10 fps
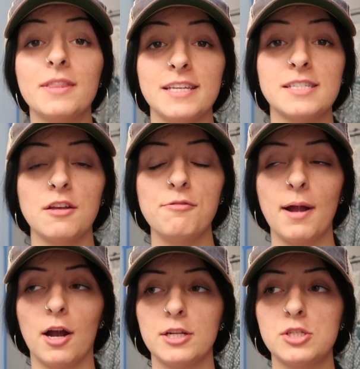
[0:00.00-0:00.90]
But this stuff
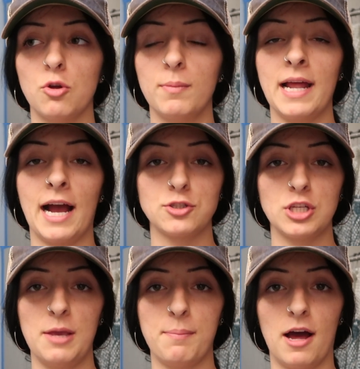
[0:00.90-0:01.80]
my artist told me to
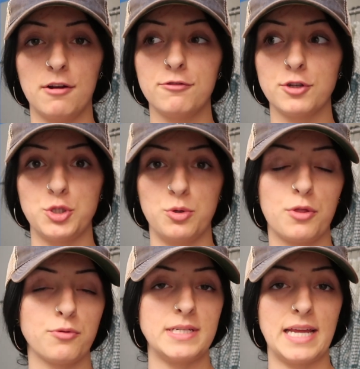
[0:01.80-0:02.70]
actually keep on for two to
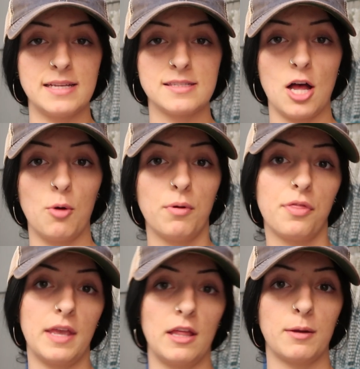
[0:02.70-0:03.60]
three days to help
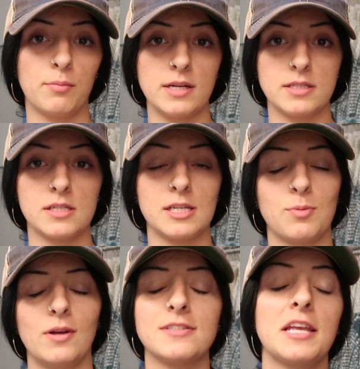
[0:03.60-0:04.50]
with the healing process
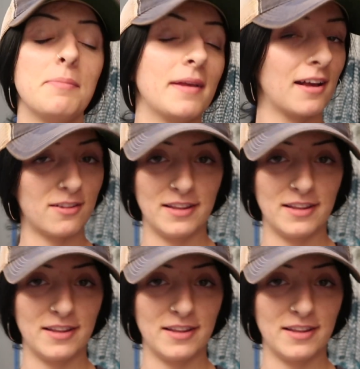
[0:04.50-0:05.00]
as well as keeping it